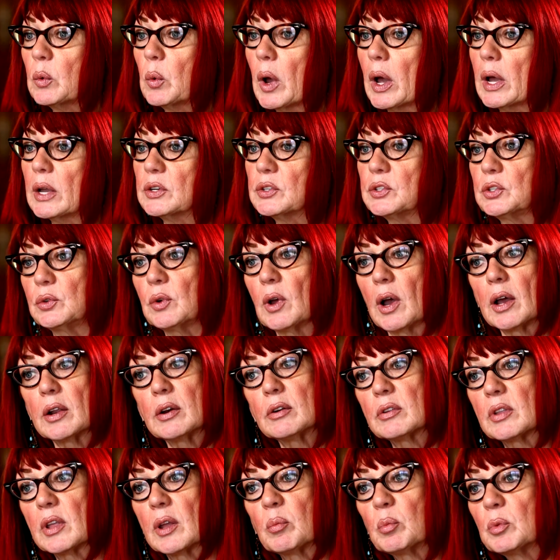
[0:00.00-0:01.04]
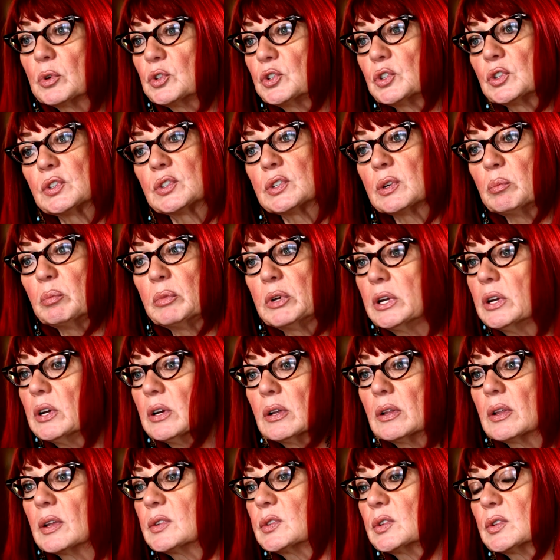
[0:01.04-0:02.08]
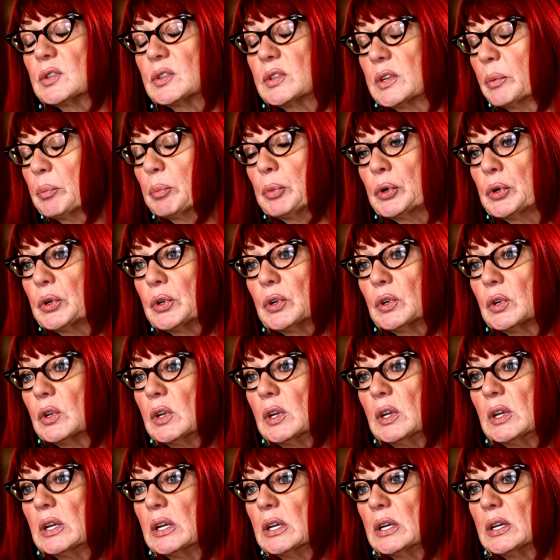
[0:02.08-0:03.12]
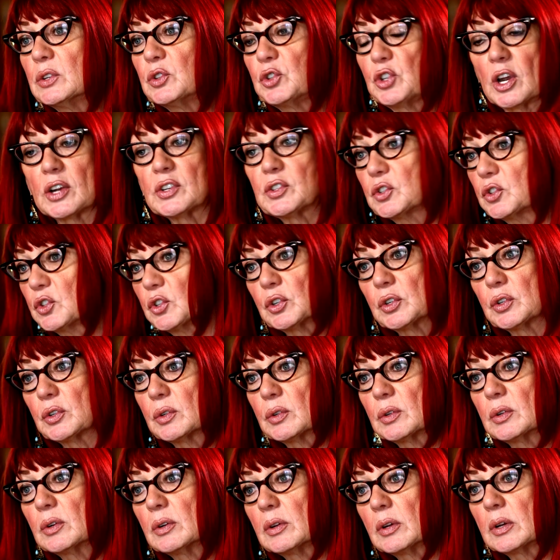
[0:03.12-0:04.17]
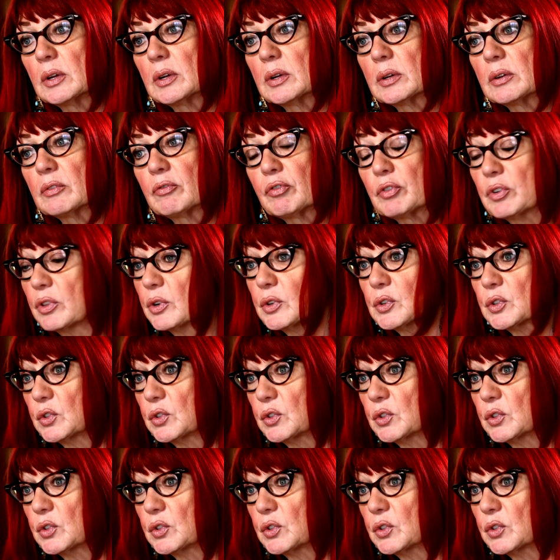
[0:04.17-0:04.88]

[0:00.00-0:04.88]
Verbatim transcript: want to honor them with just a meal. It's a simple gesture you know, for their